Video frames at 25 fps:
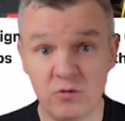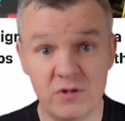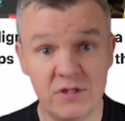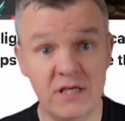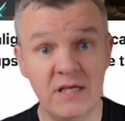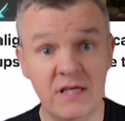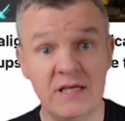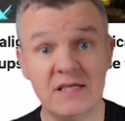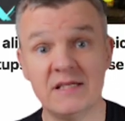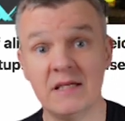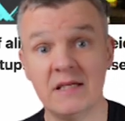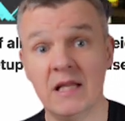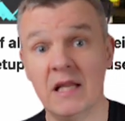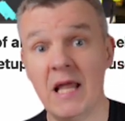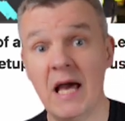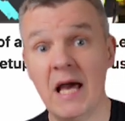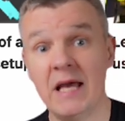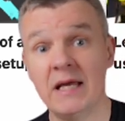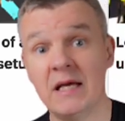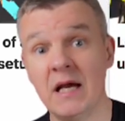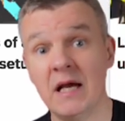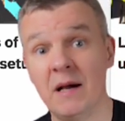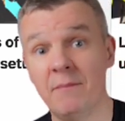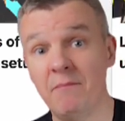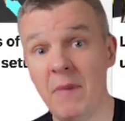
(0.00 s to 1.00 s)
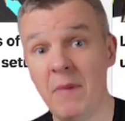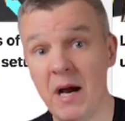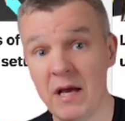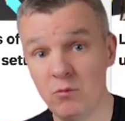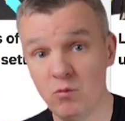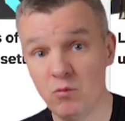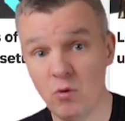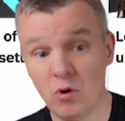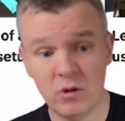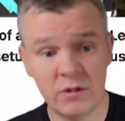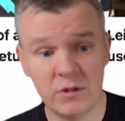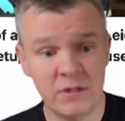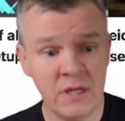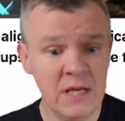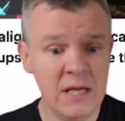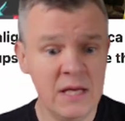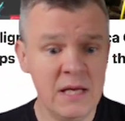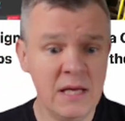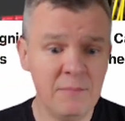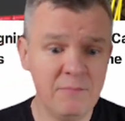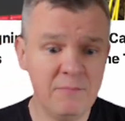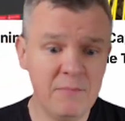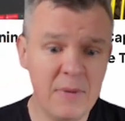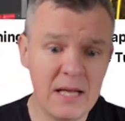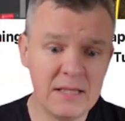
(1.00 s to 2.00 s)
to see is a Leica MyWorld,
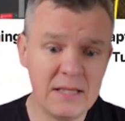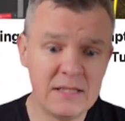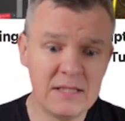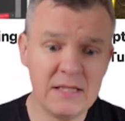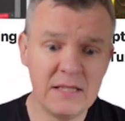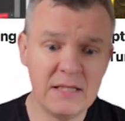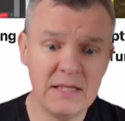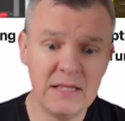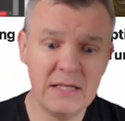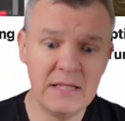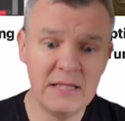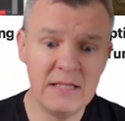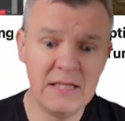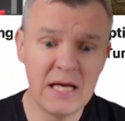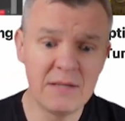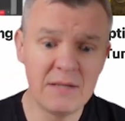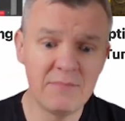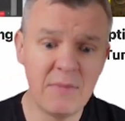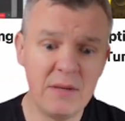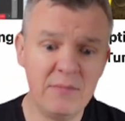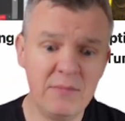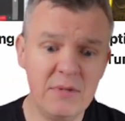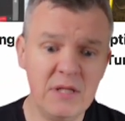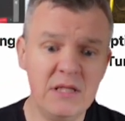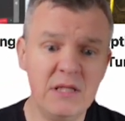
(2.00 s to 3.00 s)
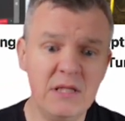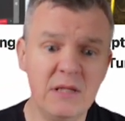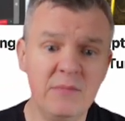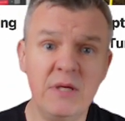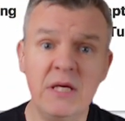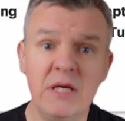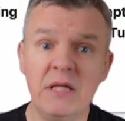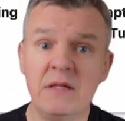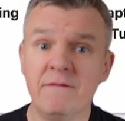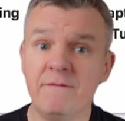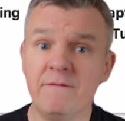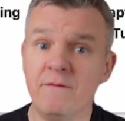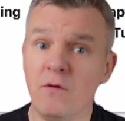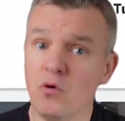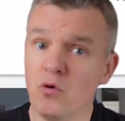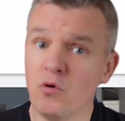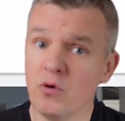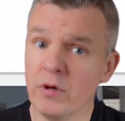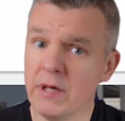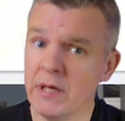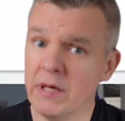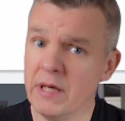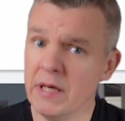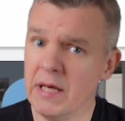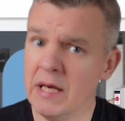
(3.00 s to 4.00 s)
but uh, that might be a little bit
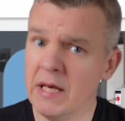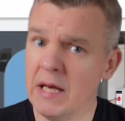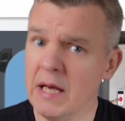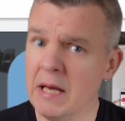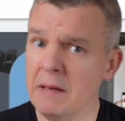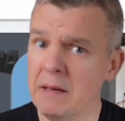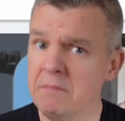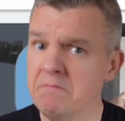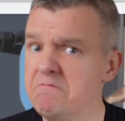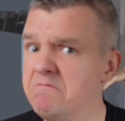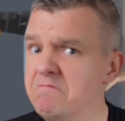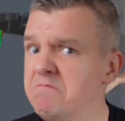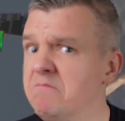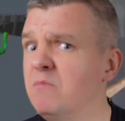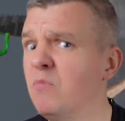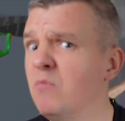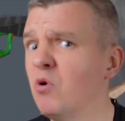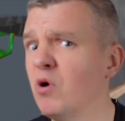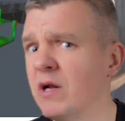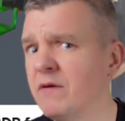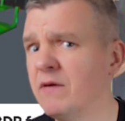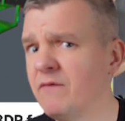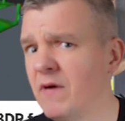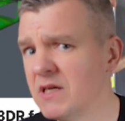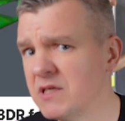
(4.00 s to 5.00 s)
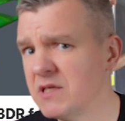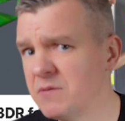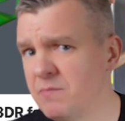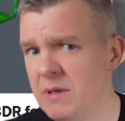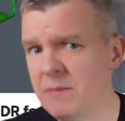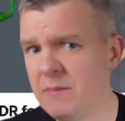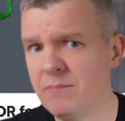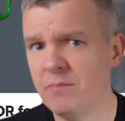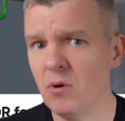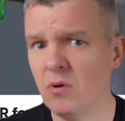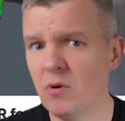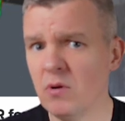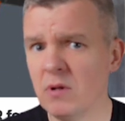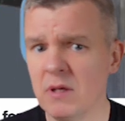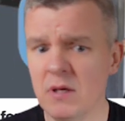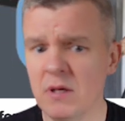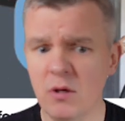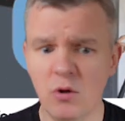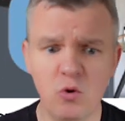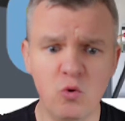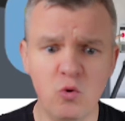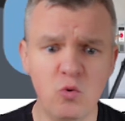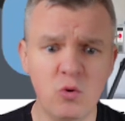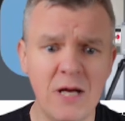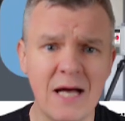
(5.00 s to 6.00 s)
for uh, more advanced people
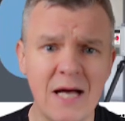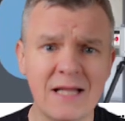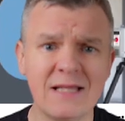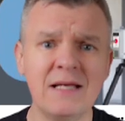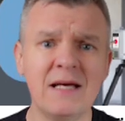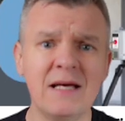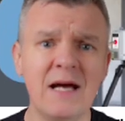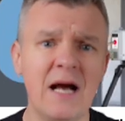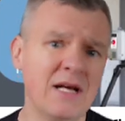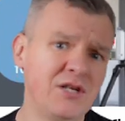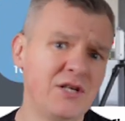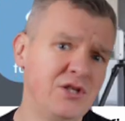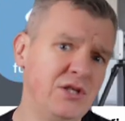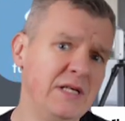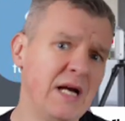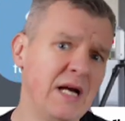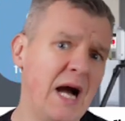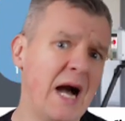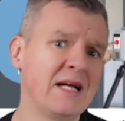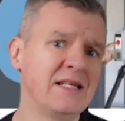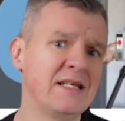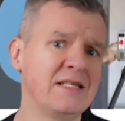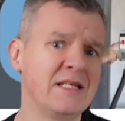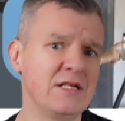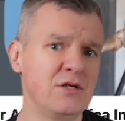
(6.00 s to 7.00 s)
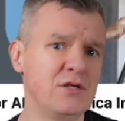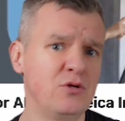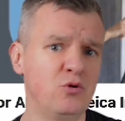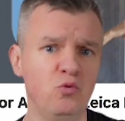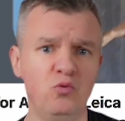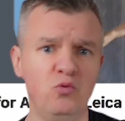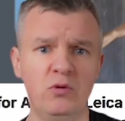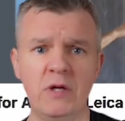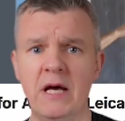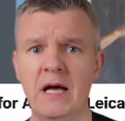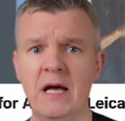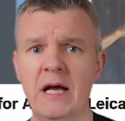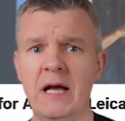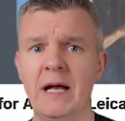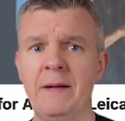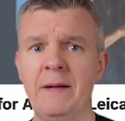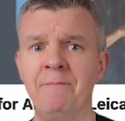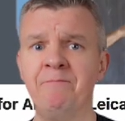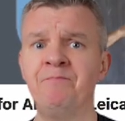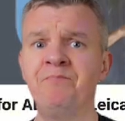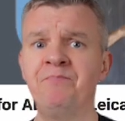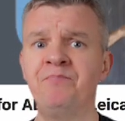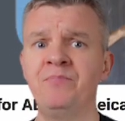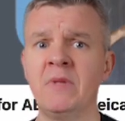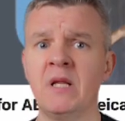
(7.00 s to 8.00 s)
who got actually access to the
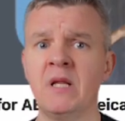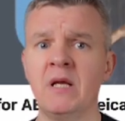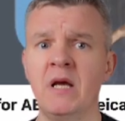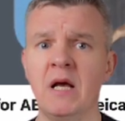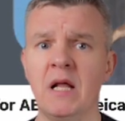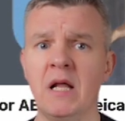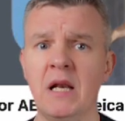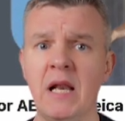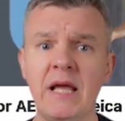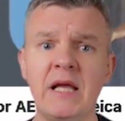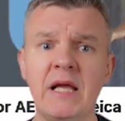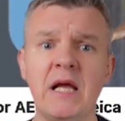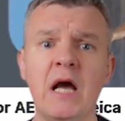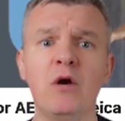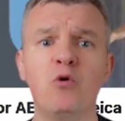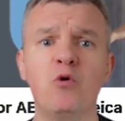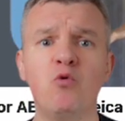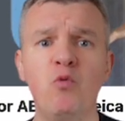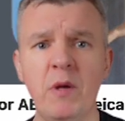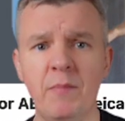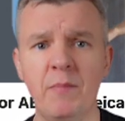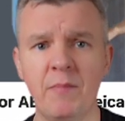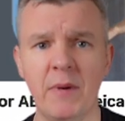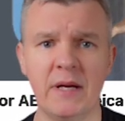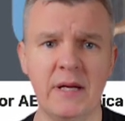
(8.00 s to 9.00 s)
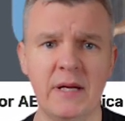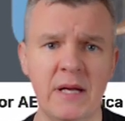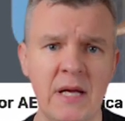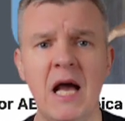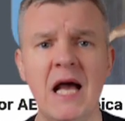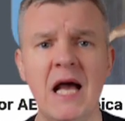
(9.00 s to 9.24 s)
Leica equipment.